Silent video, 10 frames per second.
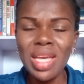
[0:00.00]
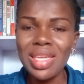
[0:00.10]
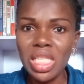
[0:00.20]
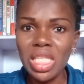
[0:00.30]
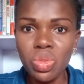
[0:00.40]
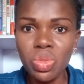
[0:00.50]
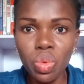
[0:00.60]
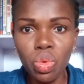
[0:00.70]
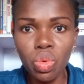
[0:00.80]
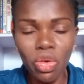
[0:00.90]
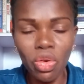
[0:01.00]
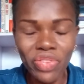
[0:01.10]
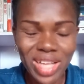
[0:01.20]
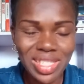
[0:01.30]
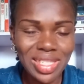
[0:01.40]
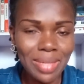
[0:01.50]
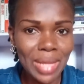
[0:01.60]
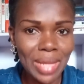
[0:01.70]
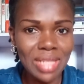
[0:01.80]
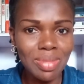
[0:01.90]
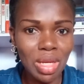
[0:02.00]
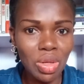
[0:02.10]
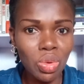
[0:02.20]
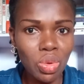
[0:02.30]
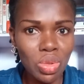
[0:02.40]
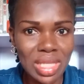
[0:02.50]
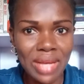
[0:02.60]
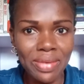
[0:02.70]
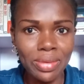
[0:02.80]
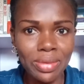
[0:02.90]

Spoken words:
Get to know your fasting plasma glucose level.